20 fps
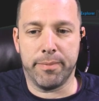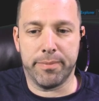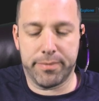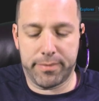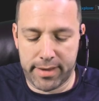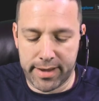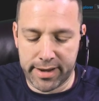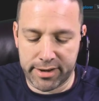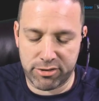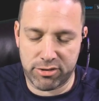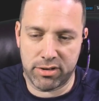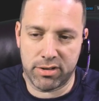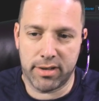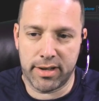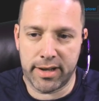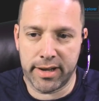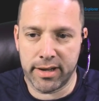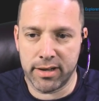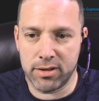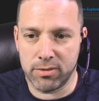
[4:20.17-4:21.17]
actually,
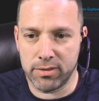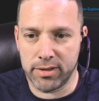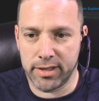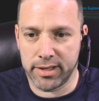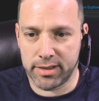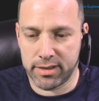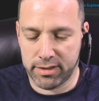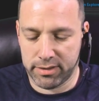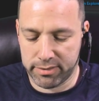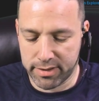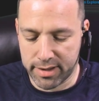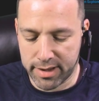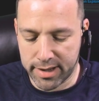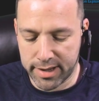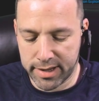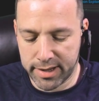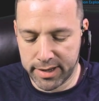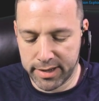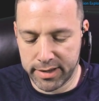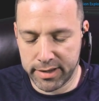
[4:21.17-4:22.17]
I can do it like this.
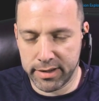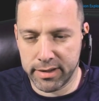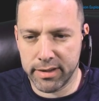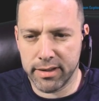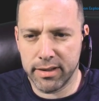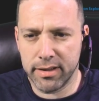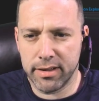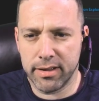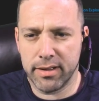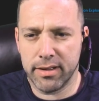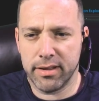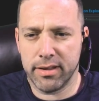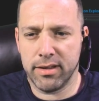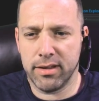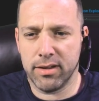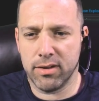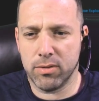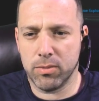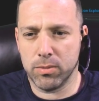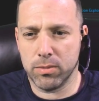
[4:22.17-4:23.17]
I
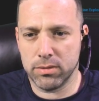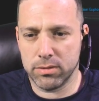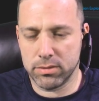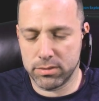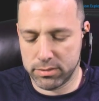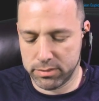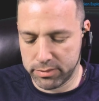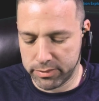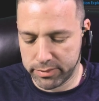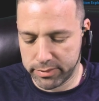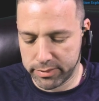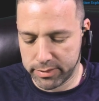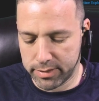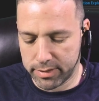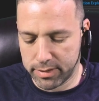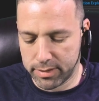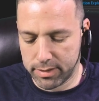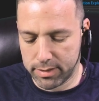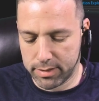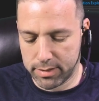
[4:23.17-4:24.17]
equals
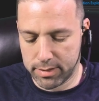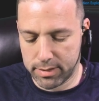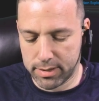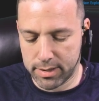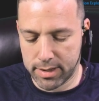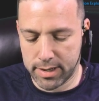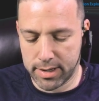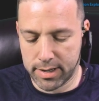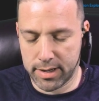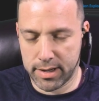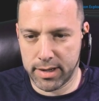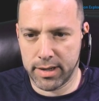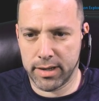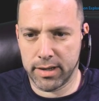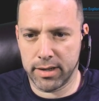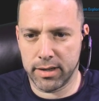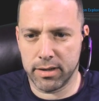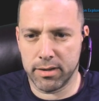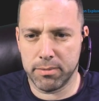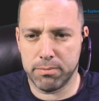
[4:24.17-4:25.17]

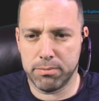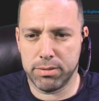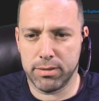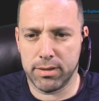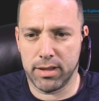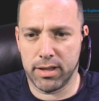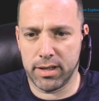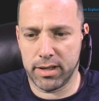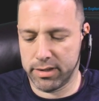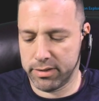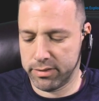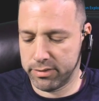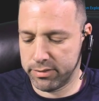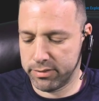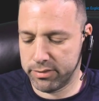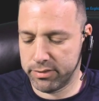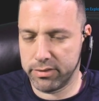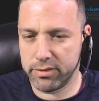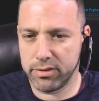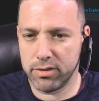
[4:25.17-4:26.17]
I
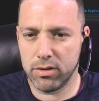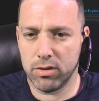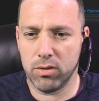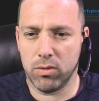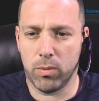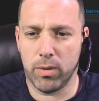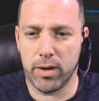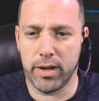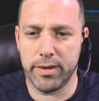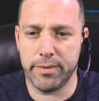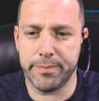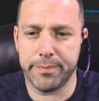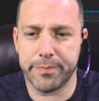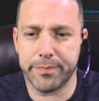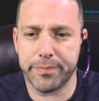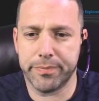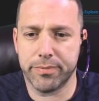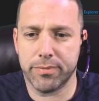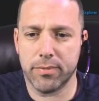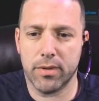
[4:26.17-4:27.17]
plus 1.
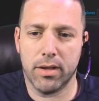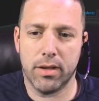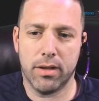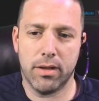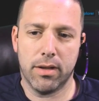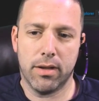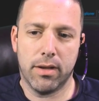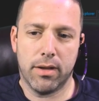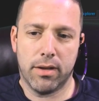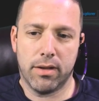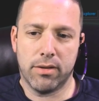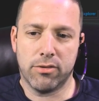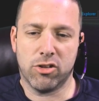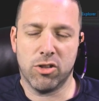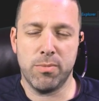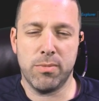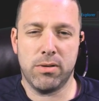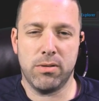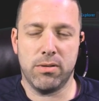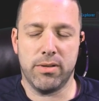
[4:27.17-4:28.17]
So let
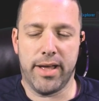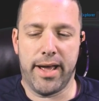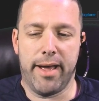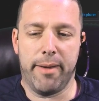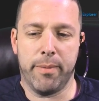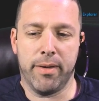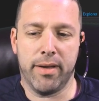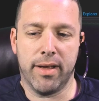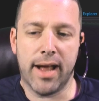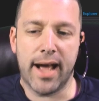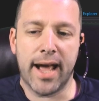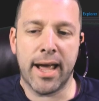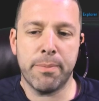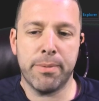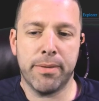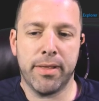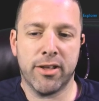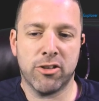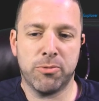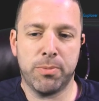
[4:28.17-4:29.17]
me do that. But I++
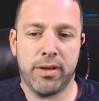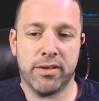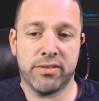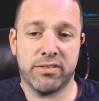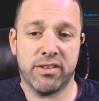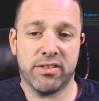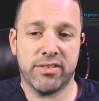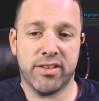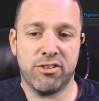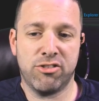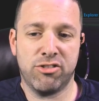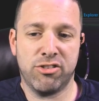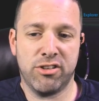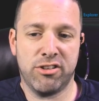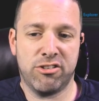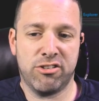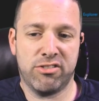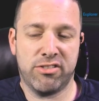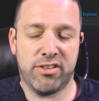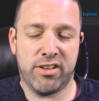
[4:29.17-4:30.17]
essentially
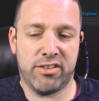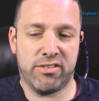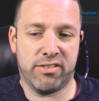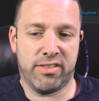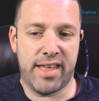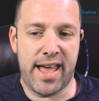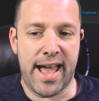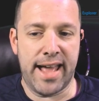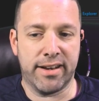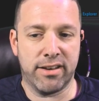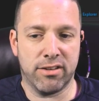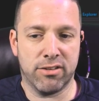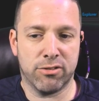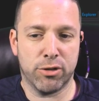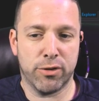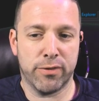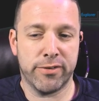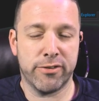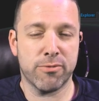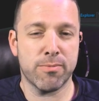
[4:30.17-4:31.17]
just does that. And so
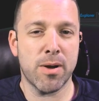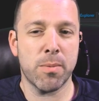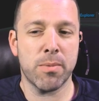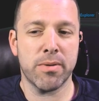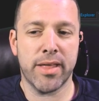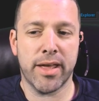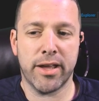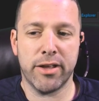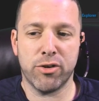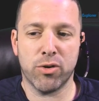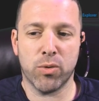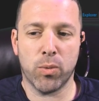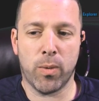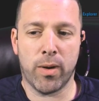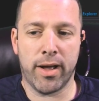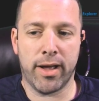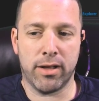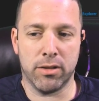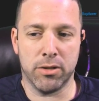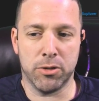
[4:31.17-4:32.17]
if you remember that in your
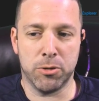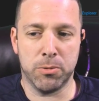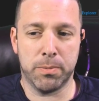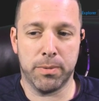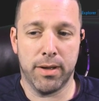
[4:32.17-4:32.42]
while loop,